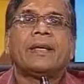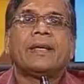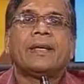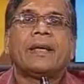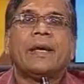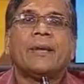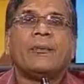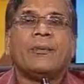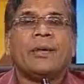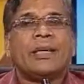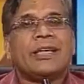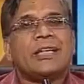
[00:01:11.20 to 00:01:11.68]

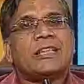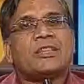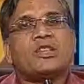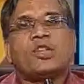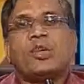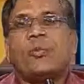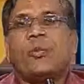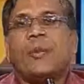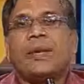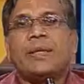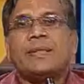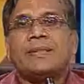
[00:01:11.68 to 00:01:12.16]
if the
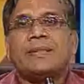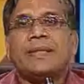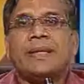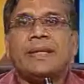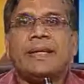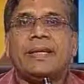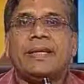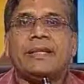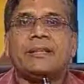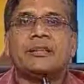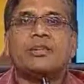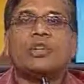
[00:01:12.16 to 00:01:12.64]
discrepancy
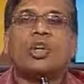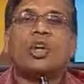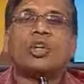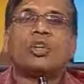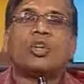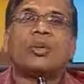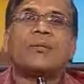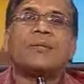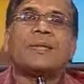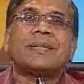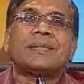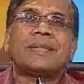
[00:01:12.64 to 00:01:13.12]
is
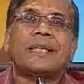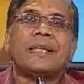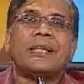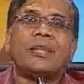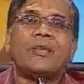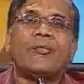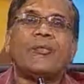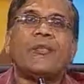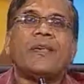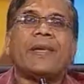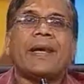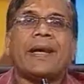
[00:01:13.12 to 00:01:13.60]
not of the
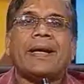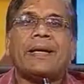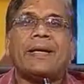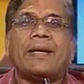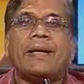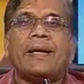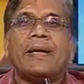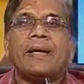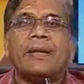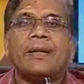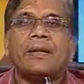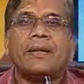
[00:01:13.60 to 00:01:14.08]
significant
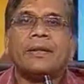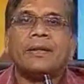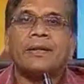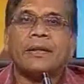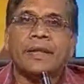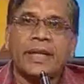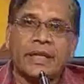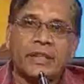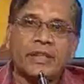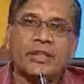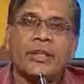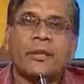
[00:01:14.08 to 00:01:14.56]

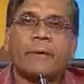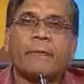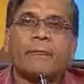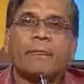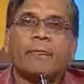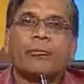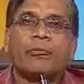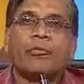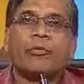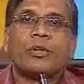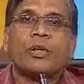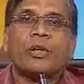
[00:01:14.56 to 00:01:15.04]
nature.
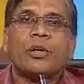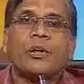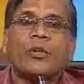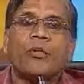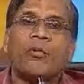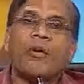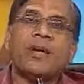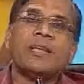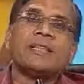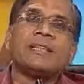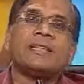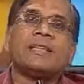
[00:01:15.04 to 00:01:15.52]

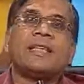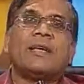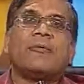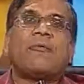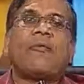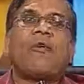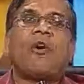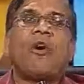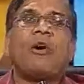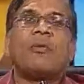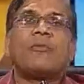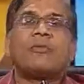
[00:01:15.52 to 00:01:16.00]
Once the
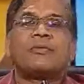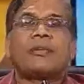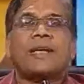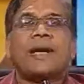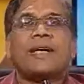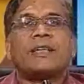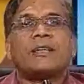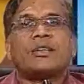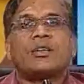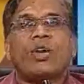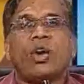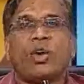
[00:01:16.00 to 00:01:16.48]
forms
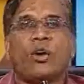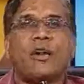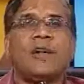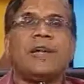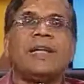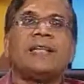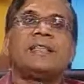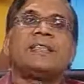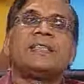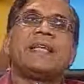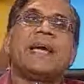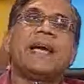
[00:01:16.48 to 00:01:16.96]
are
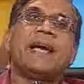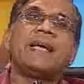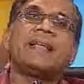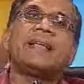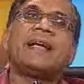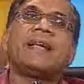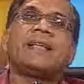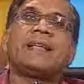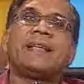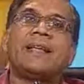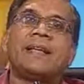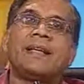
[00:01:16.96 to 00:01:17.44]
thoroughly checked
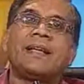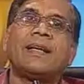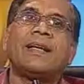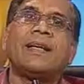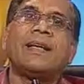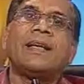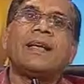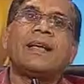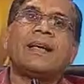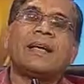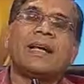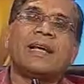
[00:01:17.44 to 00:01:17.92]
at the
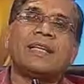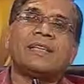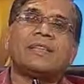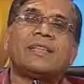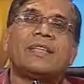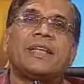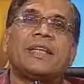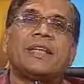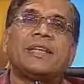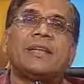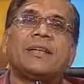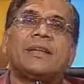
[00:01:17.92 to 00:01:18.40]

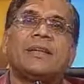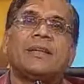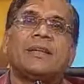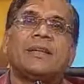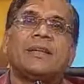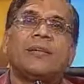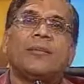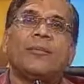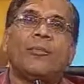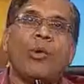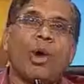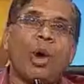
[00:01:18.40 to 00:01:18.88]
cluster,
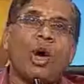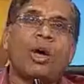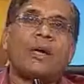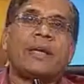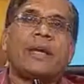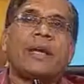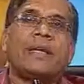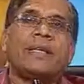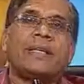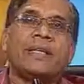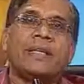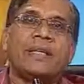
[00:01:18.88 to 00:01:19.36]
block
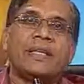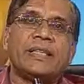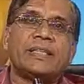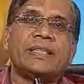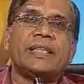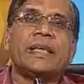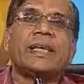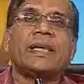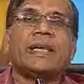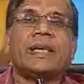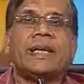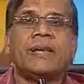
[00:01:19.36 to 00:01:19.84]
and the
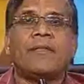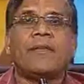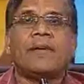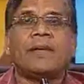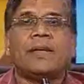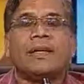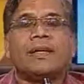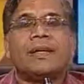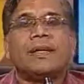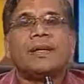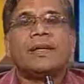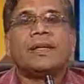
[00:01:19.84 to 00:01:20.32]
district
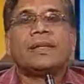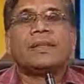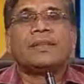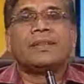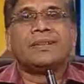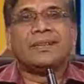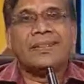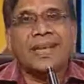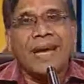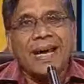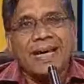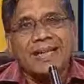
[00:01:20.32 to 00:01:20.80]
level,
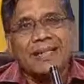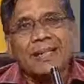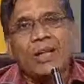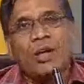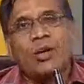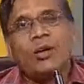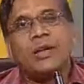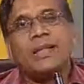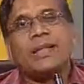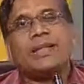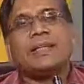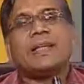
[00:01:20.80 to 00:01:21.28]
then
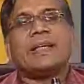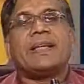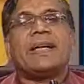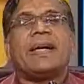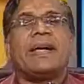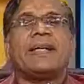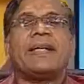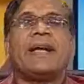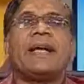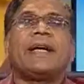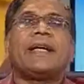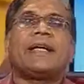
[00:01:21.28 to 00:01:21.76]
only the
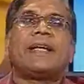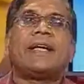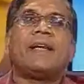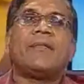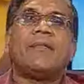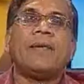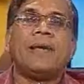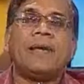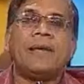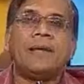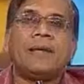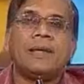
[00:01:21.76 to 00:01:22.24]
data entry
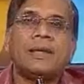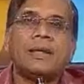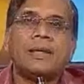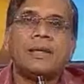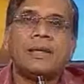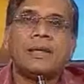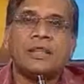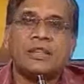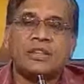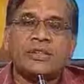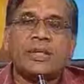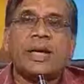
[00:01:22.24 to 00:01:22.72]
will
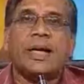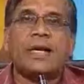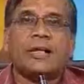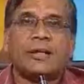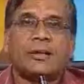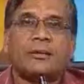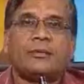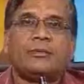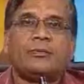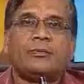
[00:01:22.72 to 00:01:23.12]
start.